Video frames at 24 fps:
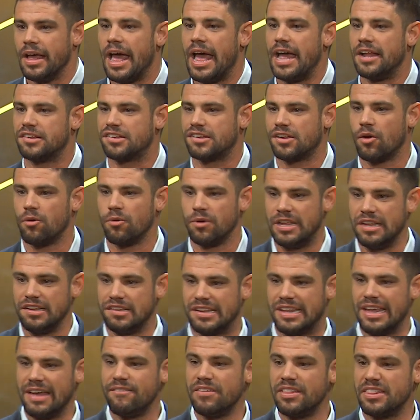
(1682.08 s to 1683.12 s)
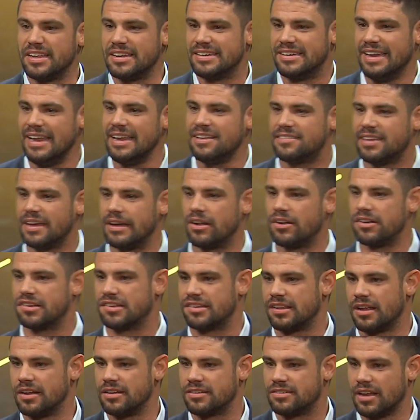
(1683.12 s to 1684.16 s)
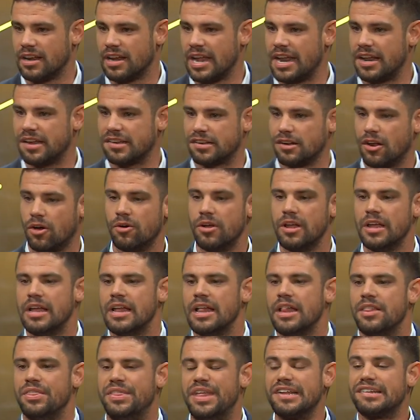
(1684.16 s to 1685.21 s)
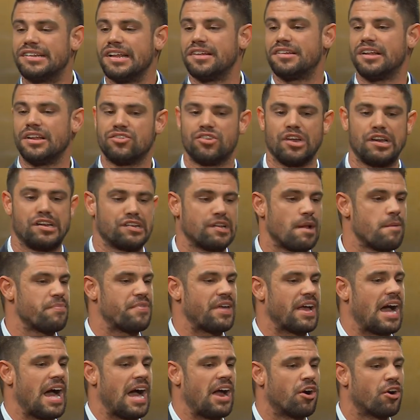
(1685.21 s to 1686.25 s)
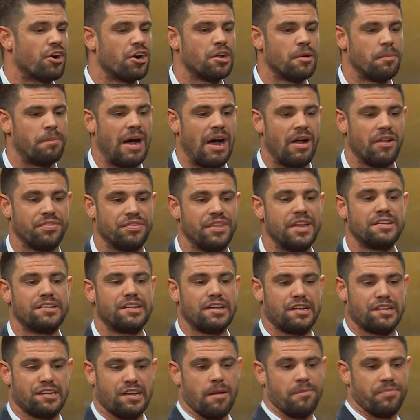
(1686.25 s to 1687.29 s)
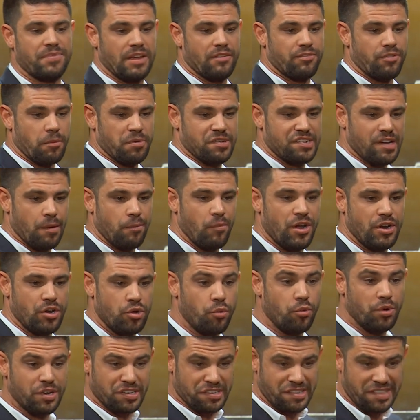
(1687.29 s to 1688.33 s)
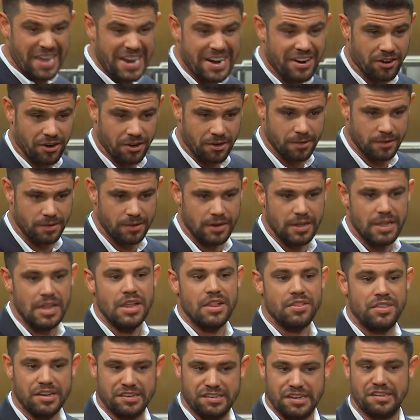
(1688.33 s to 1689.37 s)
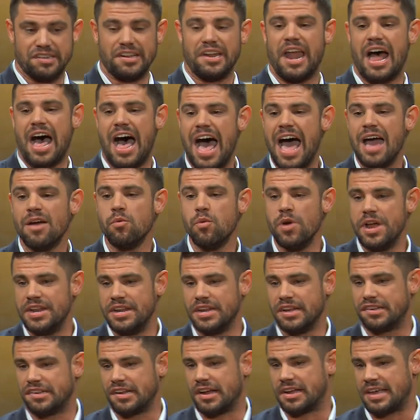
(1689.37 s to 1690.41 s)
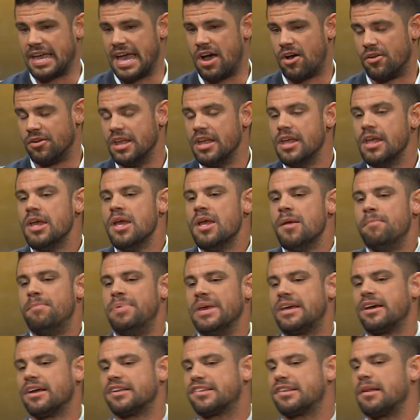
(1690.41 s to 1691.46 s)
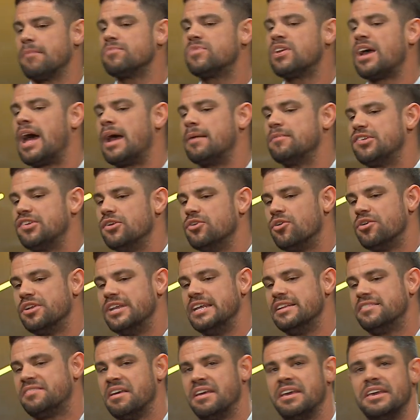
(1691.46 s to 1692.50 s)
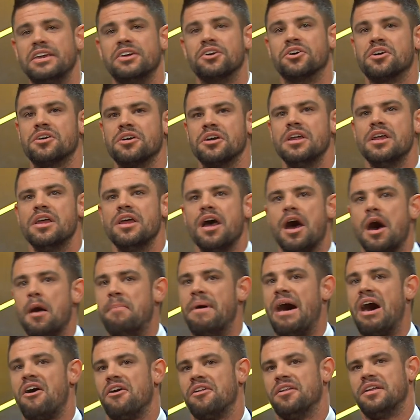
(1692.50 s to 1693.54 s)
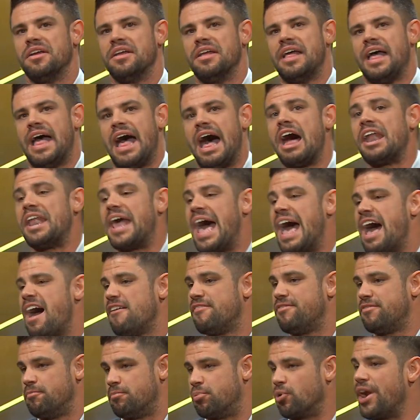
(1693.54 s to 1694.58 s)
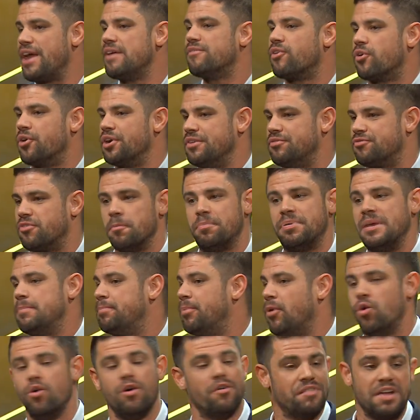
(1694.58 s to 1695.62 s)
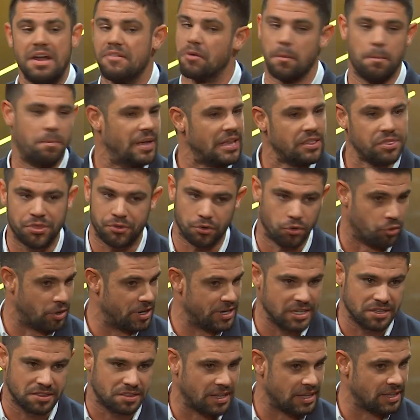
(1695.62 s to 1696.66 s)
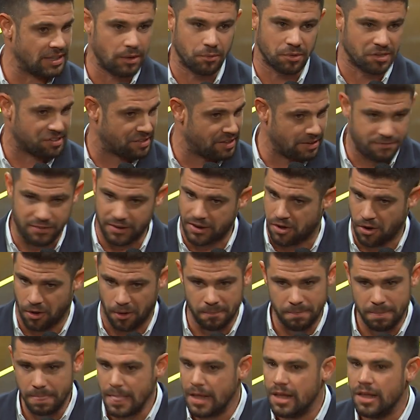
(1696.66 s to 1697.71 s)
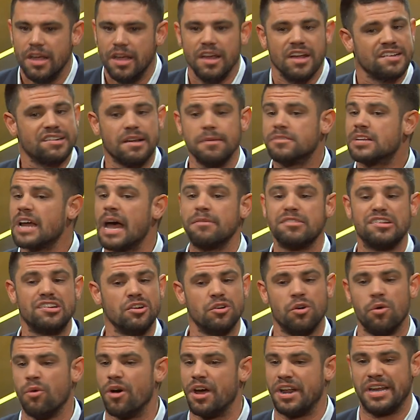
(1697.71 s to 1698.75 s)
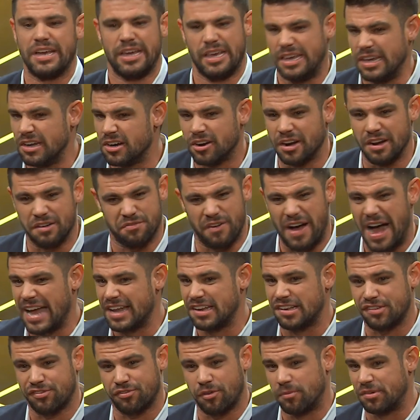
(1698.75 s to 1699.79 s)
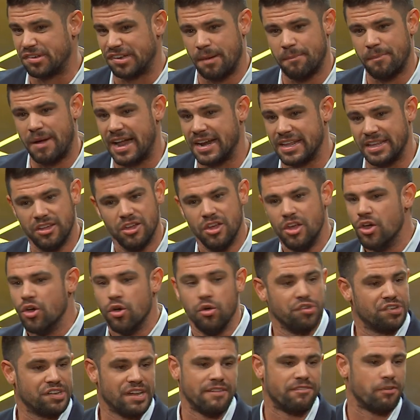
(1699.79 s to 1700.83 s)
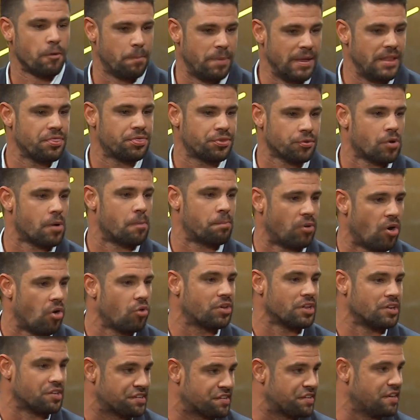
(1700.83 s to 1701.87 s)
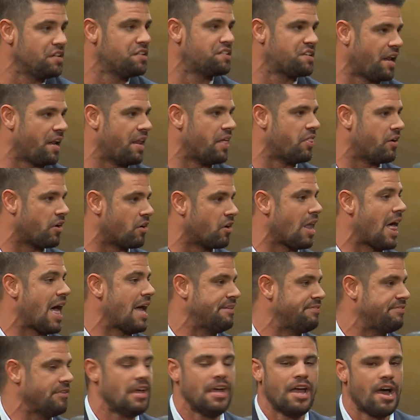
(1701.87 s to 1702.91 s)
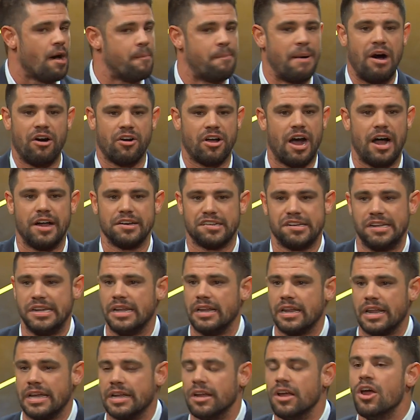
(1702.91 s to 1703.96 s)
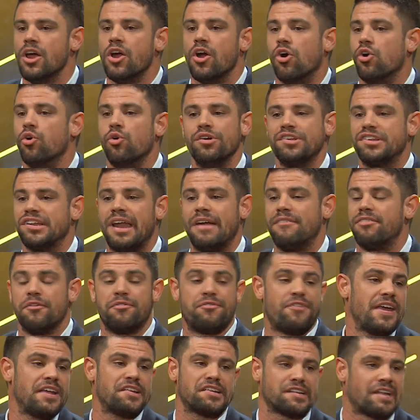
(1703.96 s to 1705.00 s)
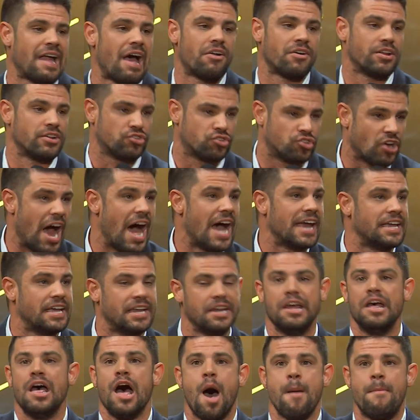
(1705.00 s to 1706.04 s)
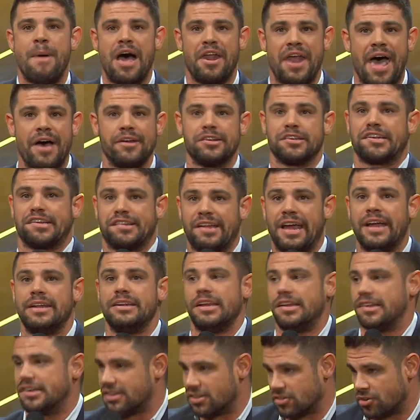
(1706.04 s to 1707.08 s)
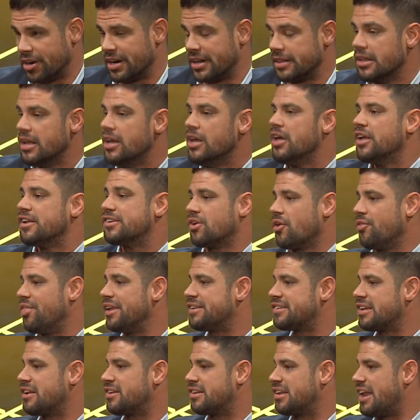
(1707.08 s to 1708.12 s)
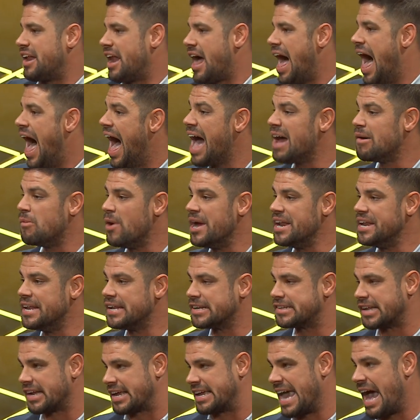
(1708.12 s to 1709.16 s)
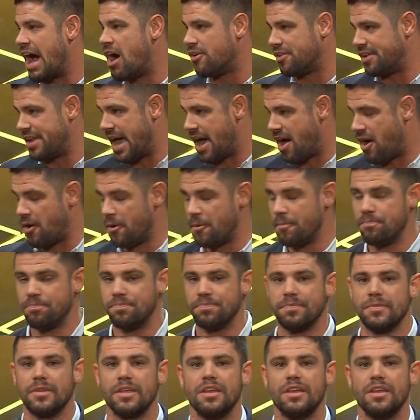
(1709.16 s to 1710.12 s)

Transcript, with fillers: And so he's given the details to, to let us know this isn't just something I heard about, this is something from someone who was there. This is an eyewitness account. Because sometimes you don't need to hear about how to have bravery from people who have never been through anything that was difficult. Sometimes you don't want to hear advice from somebody who's never been through a broken season in their life about God's healing or who's never faced down a giant about how to stand in strength. So, this is an eyewitness account now